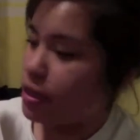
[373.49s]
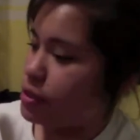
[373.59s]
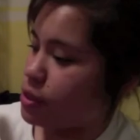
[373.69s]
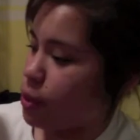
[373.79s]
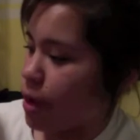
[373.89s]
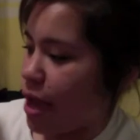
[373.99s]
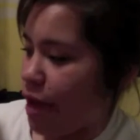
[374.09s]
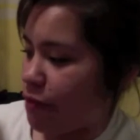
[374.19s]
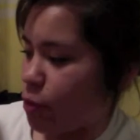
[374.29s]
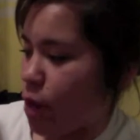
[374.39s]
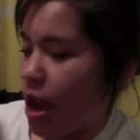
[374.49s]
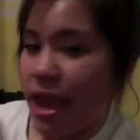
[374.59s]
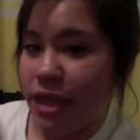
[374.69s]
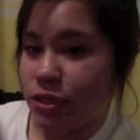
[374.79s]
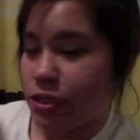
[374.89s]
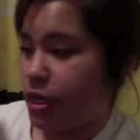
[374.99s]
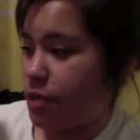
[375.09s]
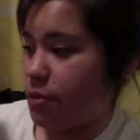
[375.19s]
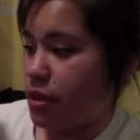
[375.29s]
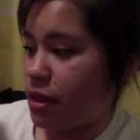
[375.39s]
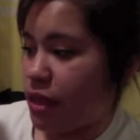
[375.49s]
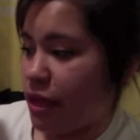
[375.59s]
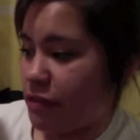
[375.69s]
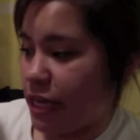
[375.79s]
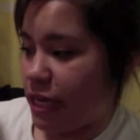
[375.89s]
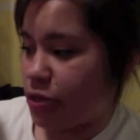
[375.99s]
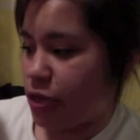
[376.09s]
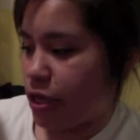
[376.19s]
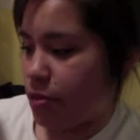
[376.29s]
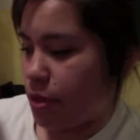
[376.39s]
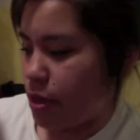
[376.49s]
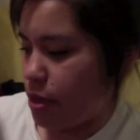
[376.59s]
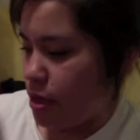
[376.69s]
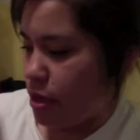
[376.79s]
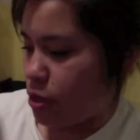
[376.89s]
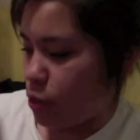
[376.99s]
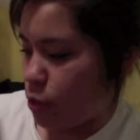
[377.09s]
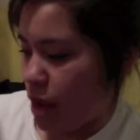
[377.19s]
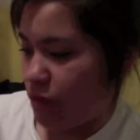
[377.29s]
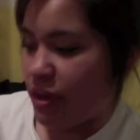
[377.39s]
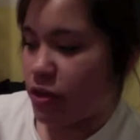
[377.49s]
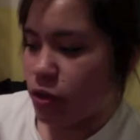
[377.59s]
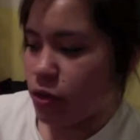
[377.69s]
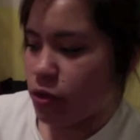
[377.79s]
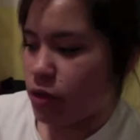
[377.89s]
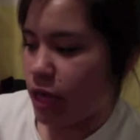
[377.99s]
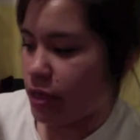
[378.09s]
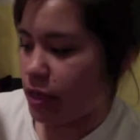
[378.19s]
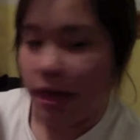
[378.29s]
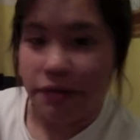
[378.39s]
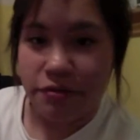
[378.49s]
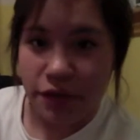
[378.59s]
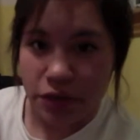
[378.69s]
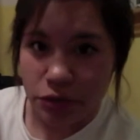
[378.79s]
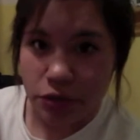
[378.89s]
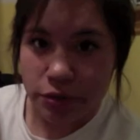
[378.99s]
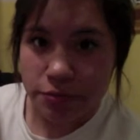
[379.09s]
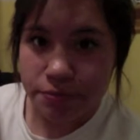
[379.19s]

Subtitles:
So we have the right atrium, the left atrium, the right ventricle, and the left ventricle.